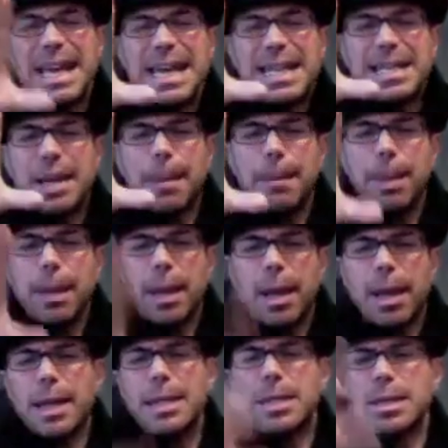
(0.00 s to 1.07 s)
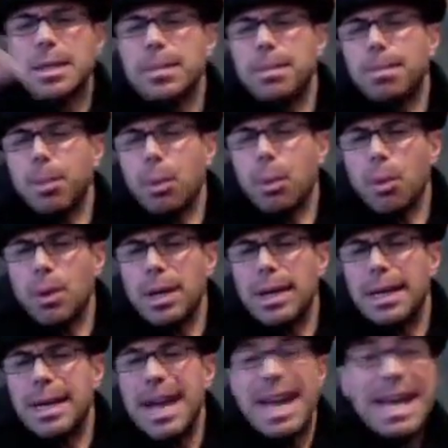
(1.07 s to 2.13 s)
His compliance
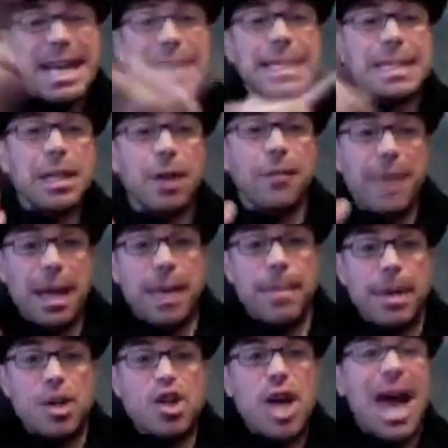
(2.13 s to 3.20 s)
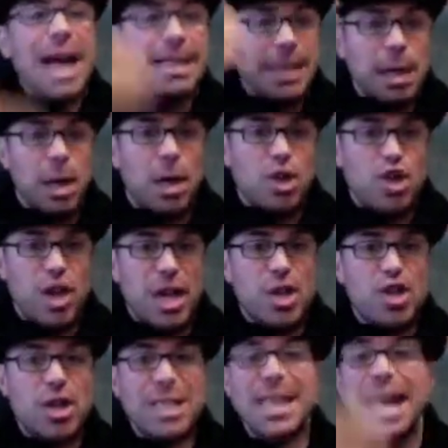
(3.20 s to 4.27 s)
supported his self-image as a
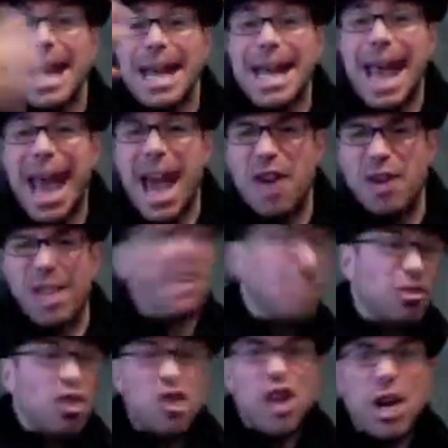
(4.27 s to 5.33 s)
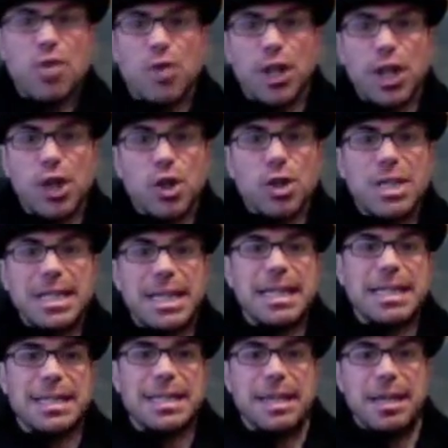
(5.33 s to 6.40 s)
conscientious, caring, and generally good
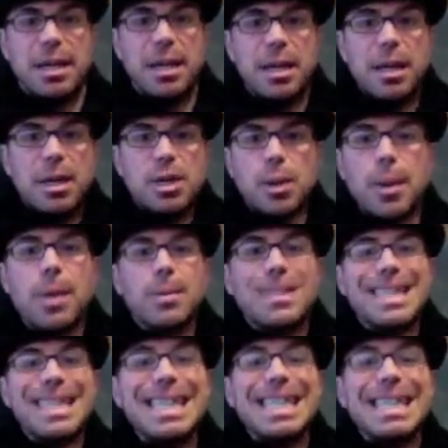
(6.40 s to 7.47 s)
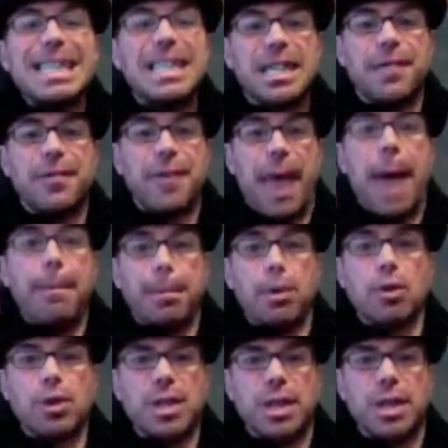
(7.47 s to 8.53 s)
citizen. So it was easy for that
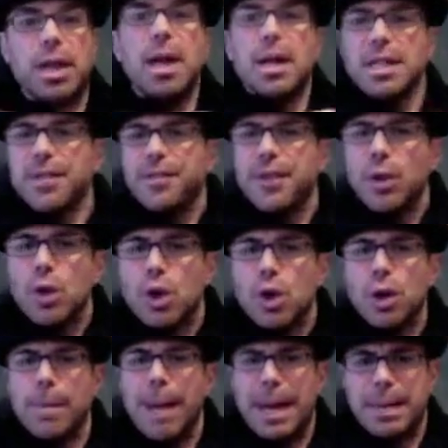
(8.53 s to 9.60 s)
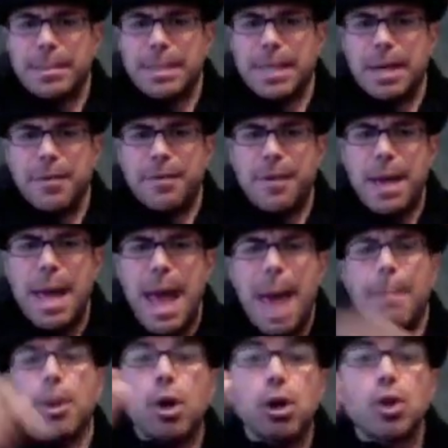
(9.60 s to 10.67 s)
person to feel good about himself. And
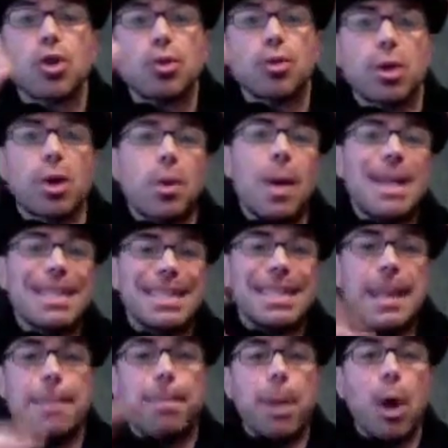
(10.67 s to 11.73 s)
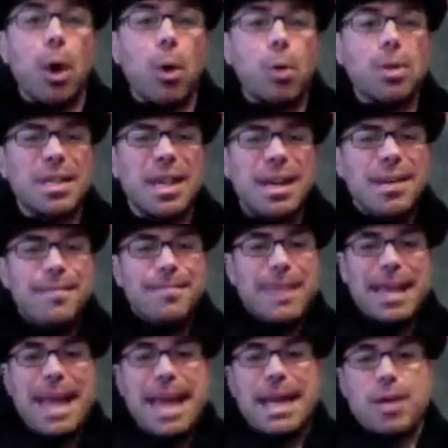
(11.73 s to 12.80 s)
because the request didn't pose
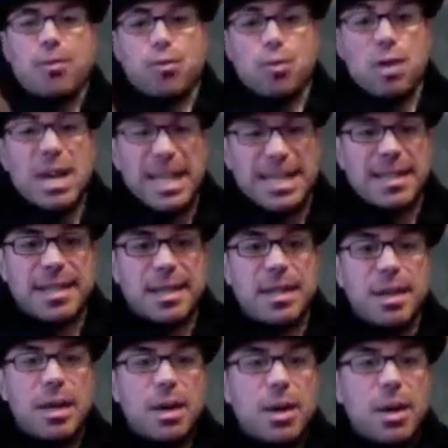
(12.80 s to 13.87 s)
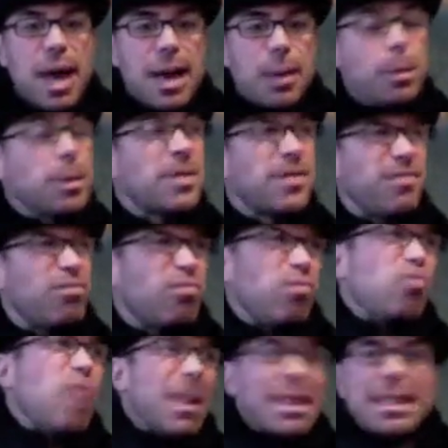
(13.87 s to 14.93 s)
any risk and it was
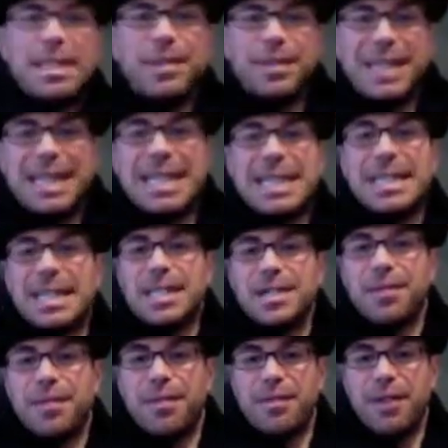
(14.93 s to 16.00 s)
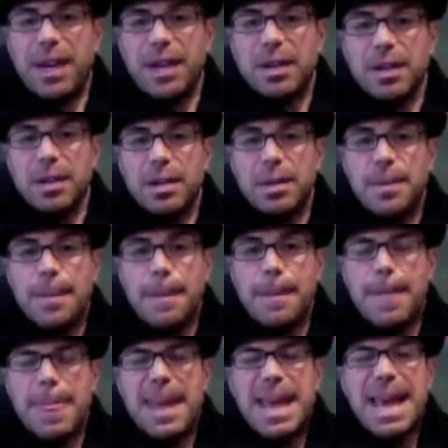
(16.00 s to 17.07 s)
relatively easy to fulfill,
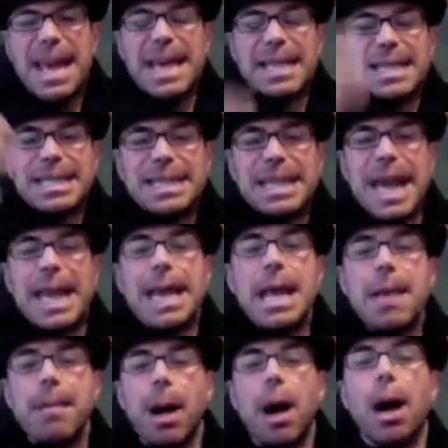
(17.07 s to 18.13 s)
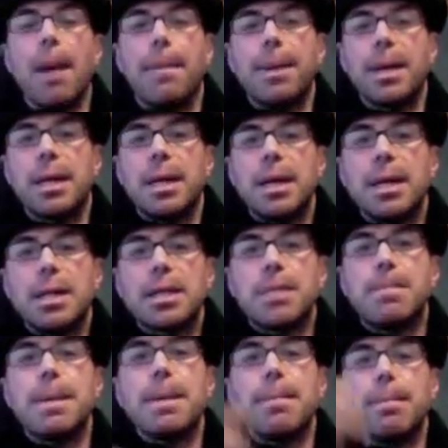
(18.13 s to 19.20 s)
it set him up to
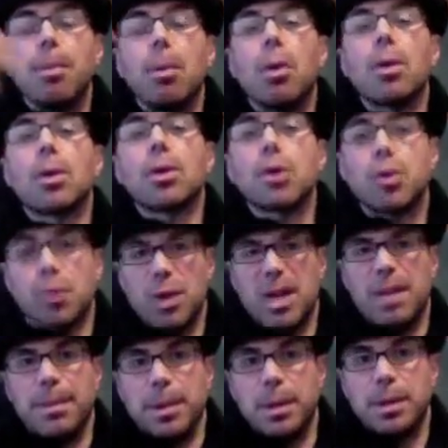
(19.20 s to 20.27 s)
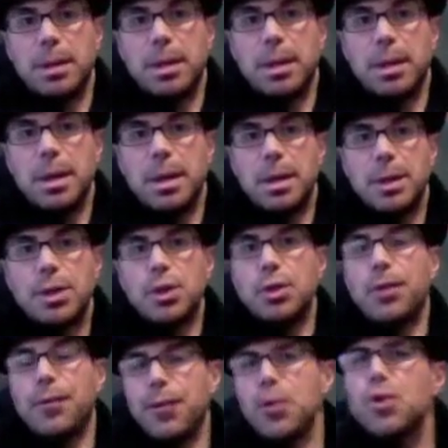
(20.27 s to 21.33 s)
be more agreeable to
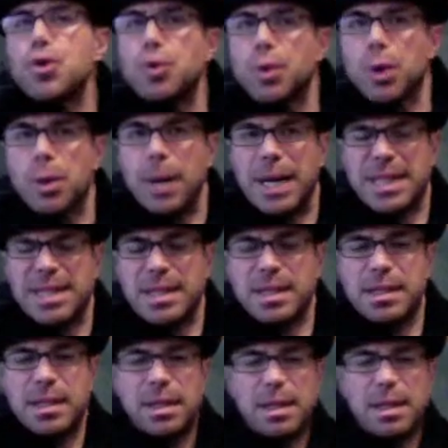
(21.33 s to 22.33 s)
future requests.